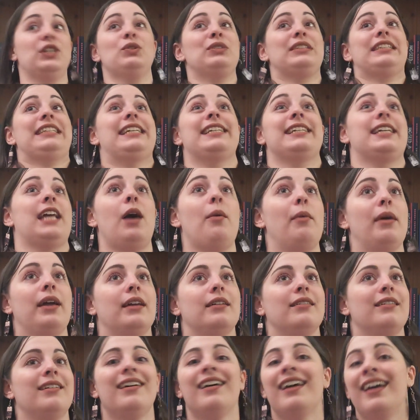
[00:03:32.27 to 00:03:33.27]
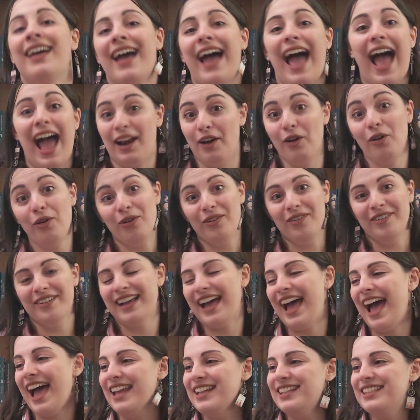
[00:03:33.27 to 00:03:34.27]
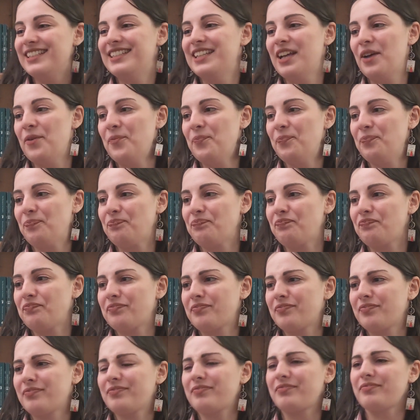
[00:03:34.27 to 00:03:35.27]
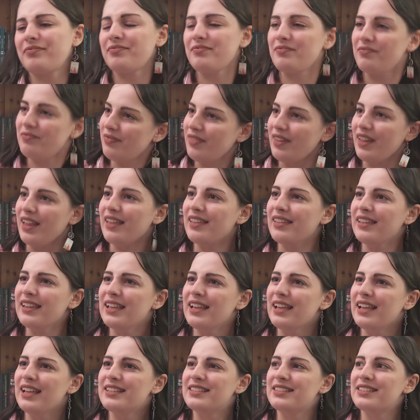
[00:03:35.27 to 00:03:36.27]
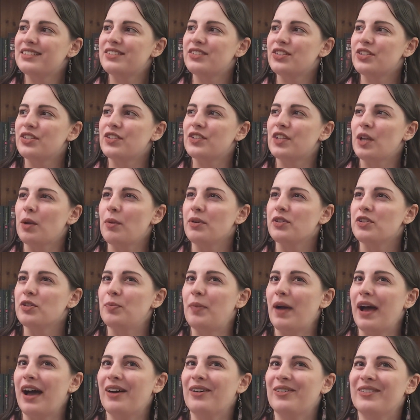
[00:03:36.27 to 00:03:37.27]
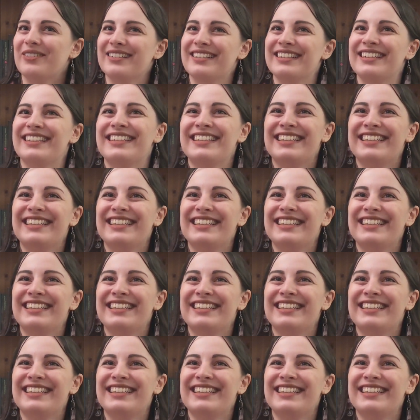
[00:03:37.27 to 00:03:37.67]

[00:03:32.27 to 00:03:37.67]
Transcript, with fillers: see it coming at all, and it's just so much about